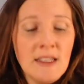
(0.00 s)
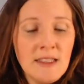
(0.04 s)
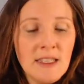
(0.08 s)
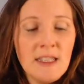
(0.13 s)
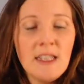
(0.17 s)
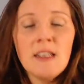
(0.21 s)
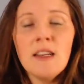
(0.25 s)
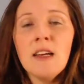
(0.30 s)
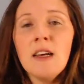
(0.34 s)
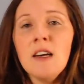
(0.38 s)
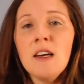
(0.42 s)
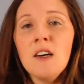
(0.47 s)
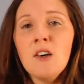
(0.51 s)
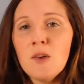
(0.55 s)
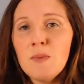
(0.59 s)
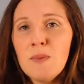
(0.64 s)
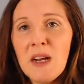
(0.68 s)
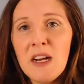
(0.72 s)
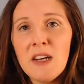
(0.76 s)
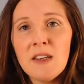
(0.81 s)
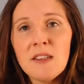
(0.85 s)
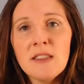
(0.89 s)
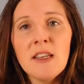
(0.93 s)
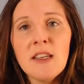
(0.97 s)
candida or
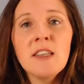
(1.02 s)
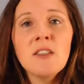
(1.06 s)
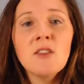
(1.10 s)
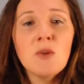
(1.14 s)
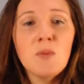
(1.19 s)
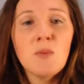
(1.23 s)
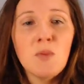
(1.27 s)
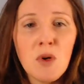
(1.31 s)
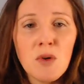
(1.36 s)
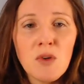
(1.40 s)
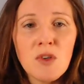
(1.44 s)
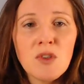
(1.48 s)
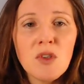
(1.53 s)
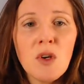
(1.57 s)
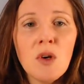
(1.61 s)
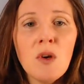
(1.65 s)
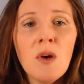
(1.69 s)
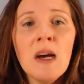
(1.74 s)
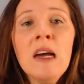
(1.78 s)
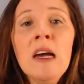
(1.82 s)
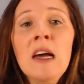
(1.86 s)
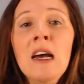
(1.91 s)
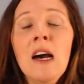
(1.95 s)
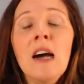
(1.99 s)
parasites or
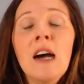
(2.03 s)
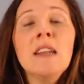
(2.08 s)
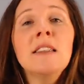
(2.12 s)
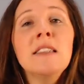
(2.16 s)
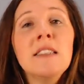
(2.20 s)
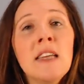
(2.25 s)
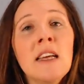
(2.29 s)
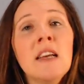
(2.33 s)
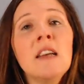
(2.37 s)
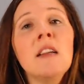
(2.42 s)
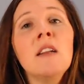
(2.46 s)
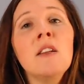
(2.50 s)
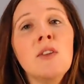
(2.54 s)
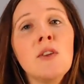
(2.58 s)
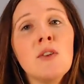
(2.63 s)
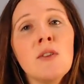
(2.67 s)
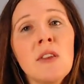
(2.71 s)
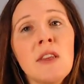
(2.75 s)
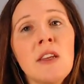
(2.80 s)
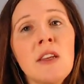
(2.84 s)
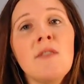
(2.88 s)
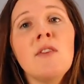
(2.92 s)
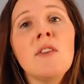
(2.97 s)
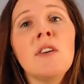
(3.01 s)
protozoa until
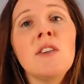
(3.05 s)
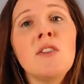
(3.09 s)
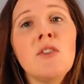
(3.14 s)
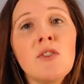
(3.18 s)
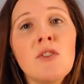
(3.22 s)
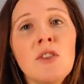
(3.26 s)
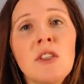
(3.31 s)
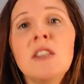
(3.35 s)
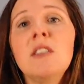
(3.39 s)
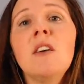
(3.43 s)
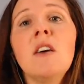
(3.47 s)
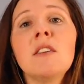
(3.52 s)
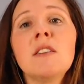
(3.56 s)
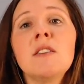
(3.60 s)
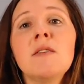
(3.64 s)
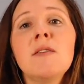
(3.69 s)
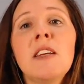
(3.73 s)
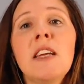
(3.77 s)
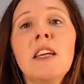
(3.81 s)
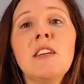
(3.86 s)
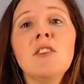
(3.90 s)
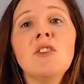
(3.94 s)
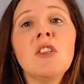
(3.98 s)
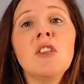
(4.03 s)
your liver and your
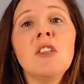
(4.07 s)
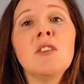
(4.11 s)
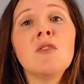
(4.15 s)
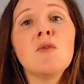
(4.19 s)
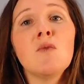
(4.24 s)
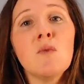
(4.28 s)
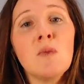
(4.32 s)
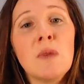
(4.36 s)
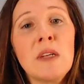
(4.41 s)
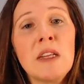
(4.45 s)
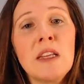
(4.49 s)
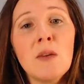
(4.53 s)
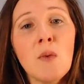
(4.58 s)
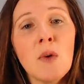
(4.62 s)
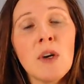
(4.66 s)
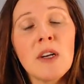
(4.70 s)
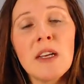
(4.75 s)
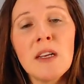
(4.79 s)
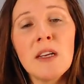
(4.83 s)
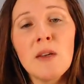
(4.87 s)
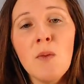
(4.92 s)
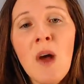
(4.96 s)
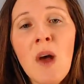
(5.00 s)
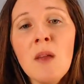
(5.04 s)
detoxification is really
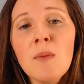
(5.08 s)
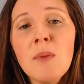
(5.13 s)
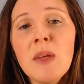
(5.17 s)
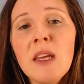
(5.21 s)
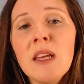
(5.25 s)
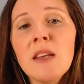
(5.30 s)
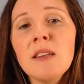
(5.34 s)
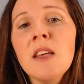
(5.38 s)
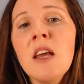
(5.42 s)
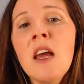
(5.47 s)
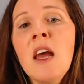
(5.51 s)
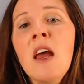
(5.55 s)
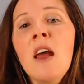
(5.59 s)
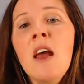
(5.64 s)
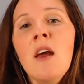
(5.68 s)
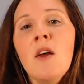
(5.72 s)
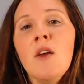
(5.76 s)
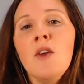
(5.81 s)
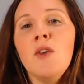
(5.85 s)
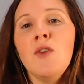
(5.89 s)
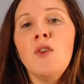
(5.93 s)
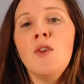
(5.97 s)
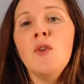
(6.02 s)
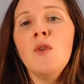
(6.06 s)
working well, because
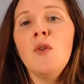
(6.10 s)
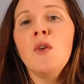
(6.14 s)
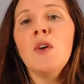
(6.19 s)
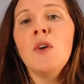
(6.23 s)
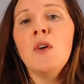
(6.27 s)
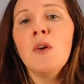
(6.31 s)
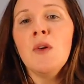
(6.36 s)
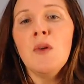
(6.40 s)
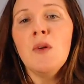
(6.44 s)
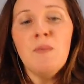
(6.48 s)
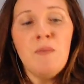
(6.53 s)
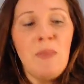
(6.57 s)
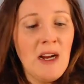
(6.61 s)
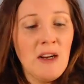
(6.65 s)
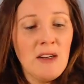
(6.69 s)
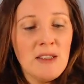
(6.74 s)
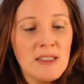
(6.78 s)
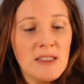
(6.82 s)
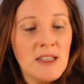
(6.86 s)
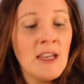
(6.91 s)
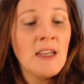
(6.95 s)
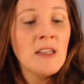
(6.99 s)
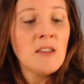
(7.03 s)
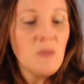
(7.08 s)
your
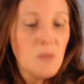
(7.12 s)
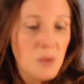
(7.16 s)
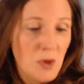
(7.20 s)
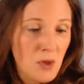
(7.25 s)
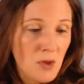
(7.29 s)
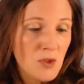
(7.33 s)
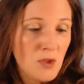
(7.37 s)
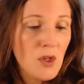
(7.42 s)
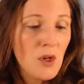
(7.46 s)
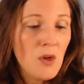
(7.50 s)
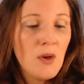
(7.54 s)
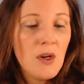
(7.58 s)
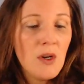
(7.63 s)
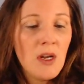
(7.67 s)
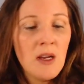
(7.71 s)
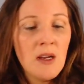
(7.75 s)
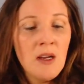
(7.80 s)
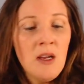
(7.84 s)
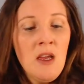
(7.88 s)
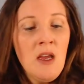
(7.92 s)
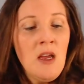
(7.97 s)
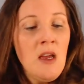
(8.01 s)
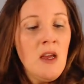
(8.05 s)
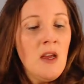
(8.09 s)
parasites,
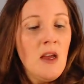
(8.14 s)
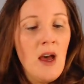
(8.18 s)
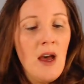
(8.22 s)
protozoa,